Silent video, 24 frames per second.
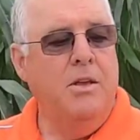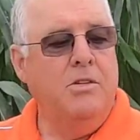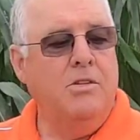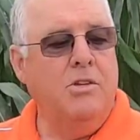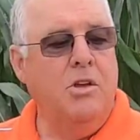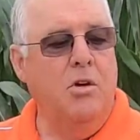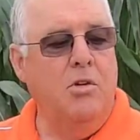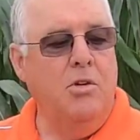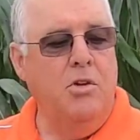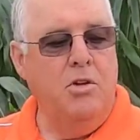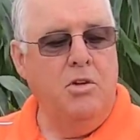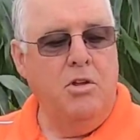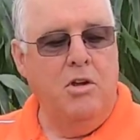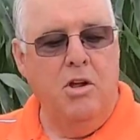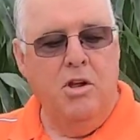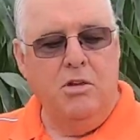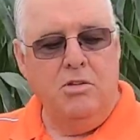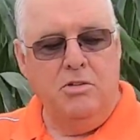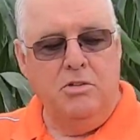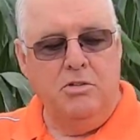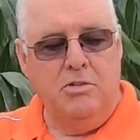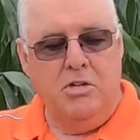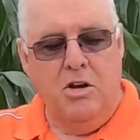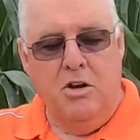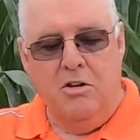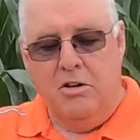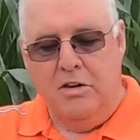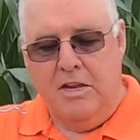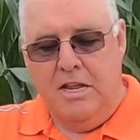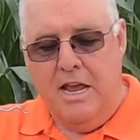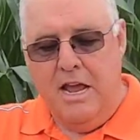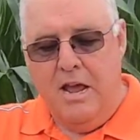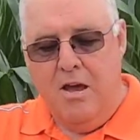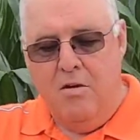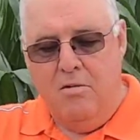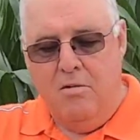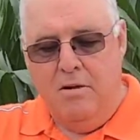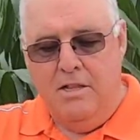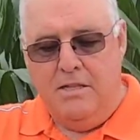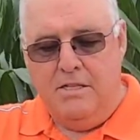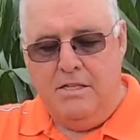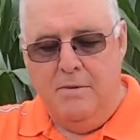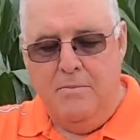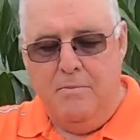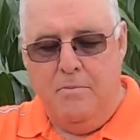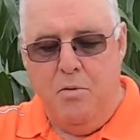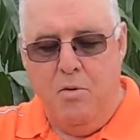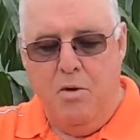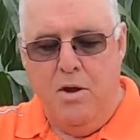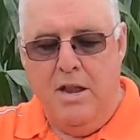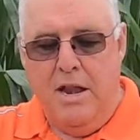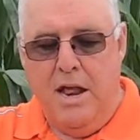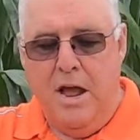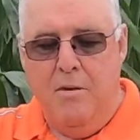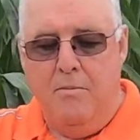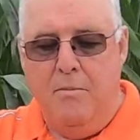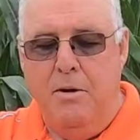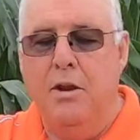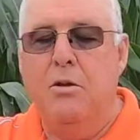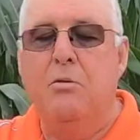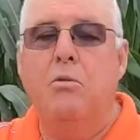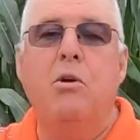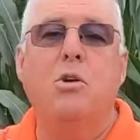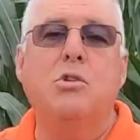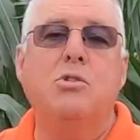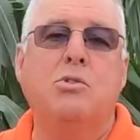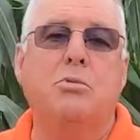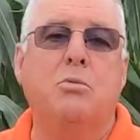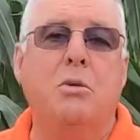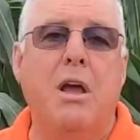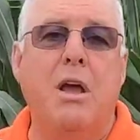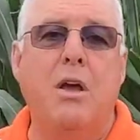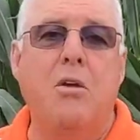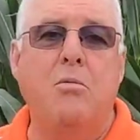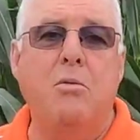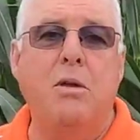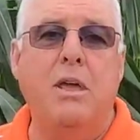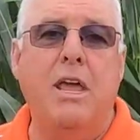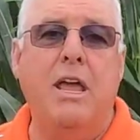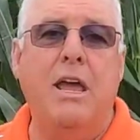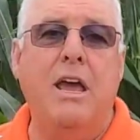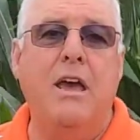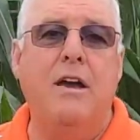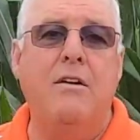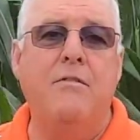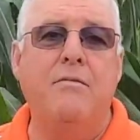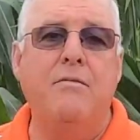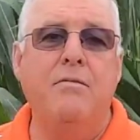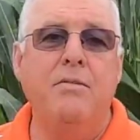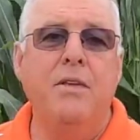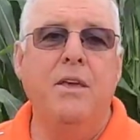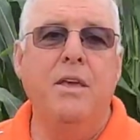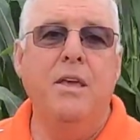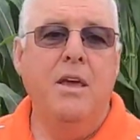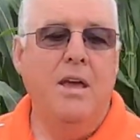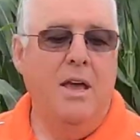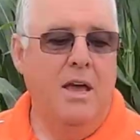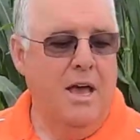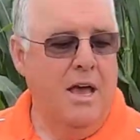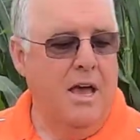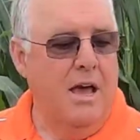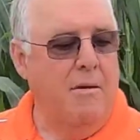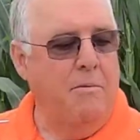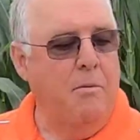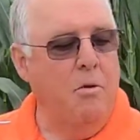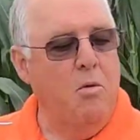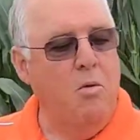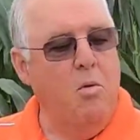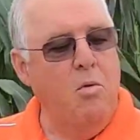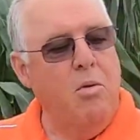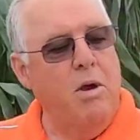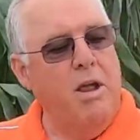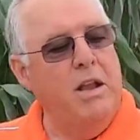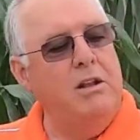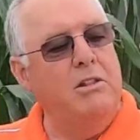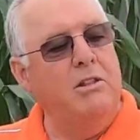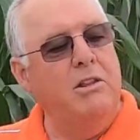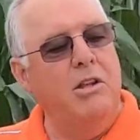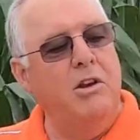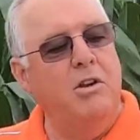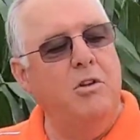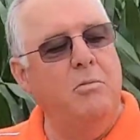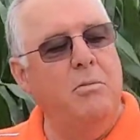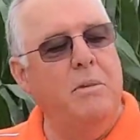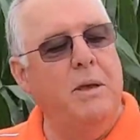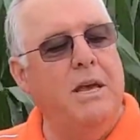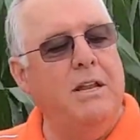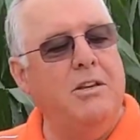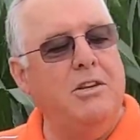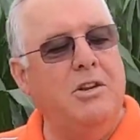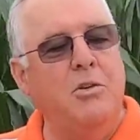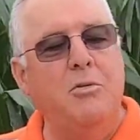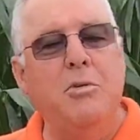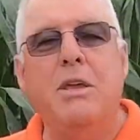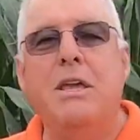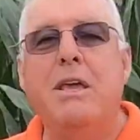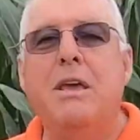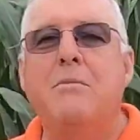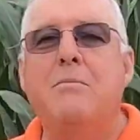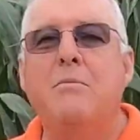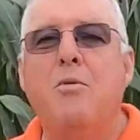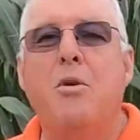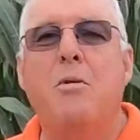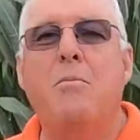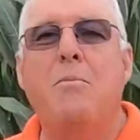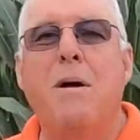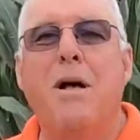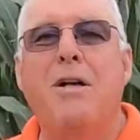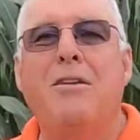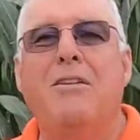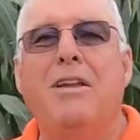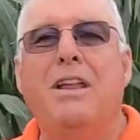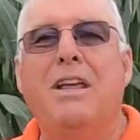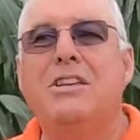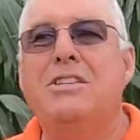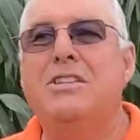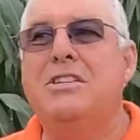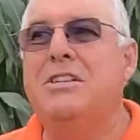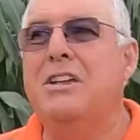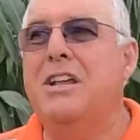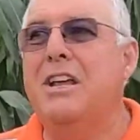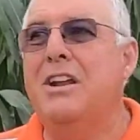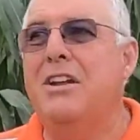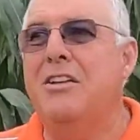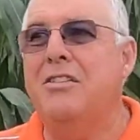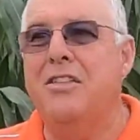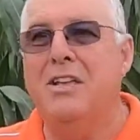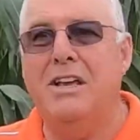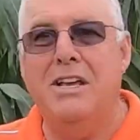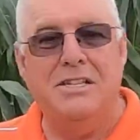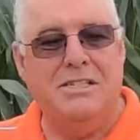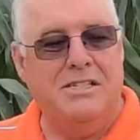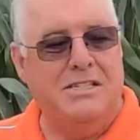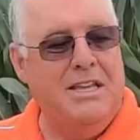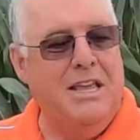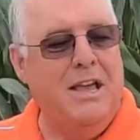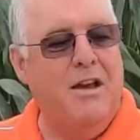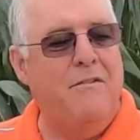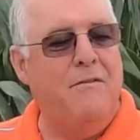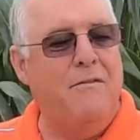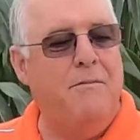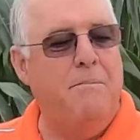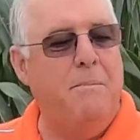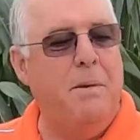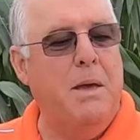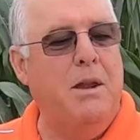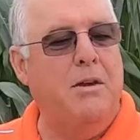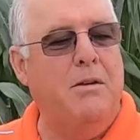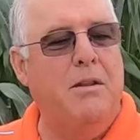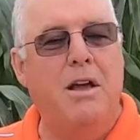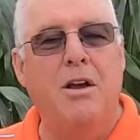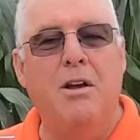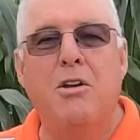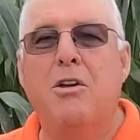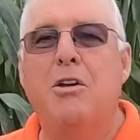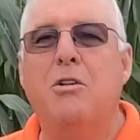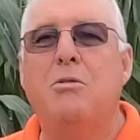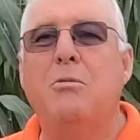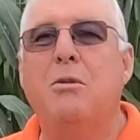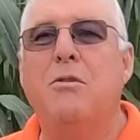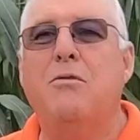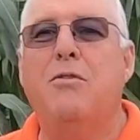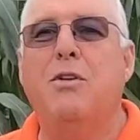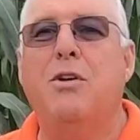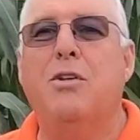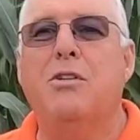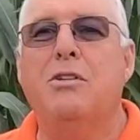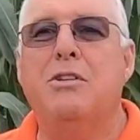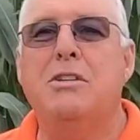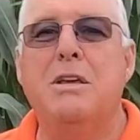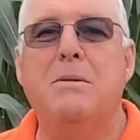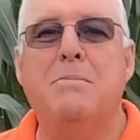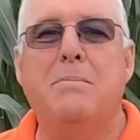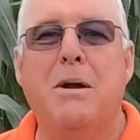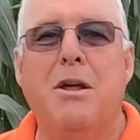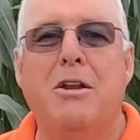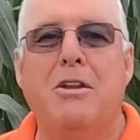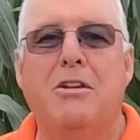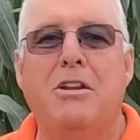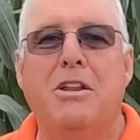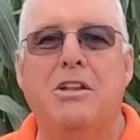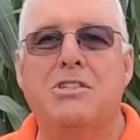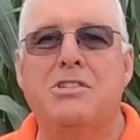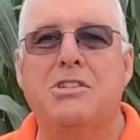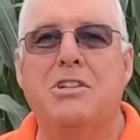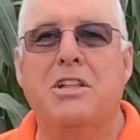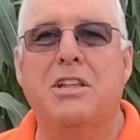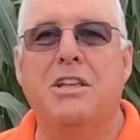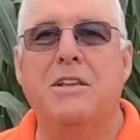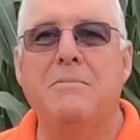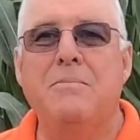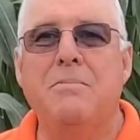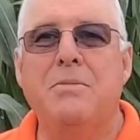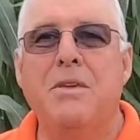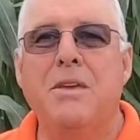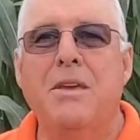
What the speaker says: So you can also start to count at some point how many rows around we have. But we'll wait a little bit till we get more pollination done on this, see how good we fill the tip out initially.